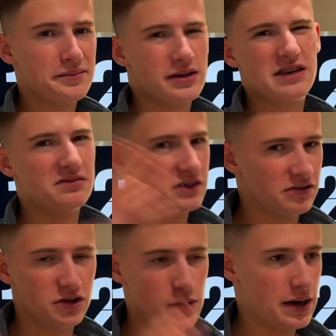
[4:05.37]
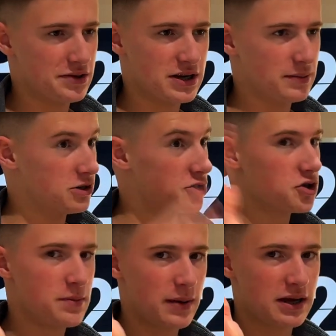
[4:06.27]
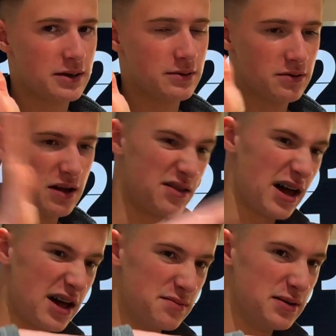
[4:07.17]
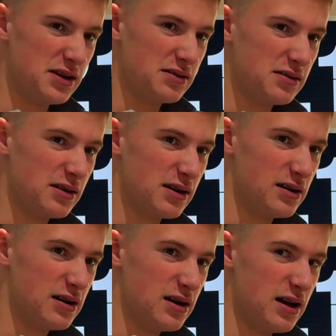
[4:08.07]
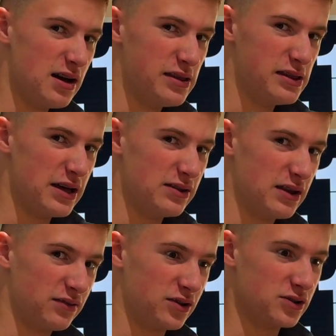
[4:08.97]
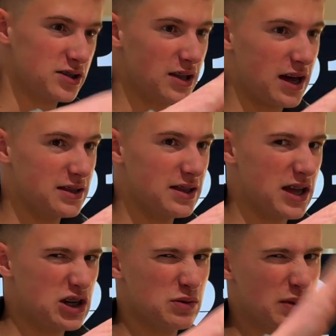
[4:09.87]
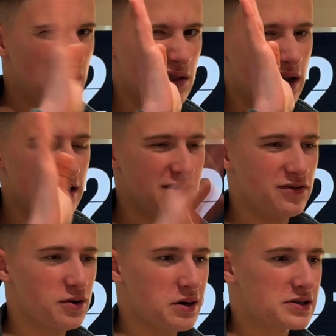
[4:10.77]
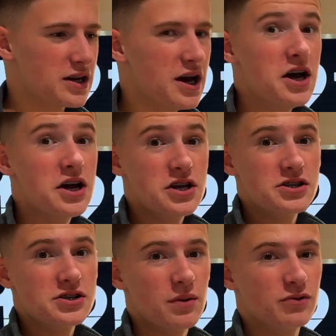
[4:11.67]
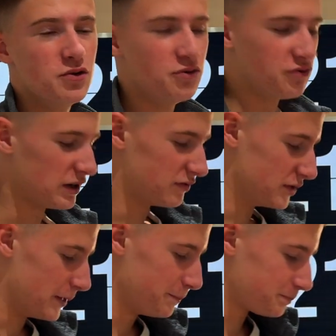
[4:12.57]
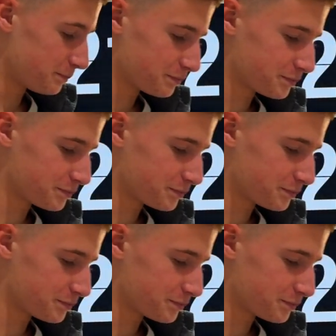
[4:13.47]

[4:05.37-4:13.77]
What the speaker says: But give it a few hours, they'll be straight back up. They're like that at the minute. And then they've gone to that, and then they should be like that in a few hours. So I've got all faith in them.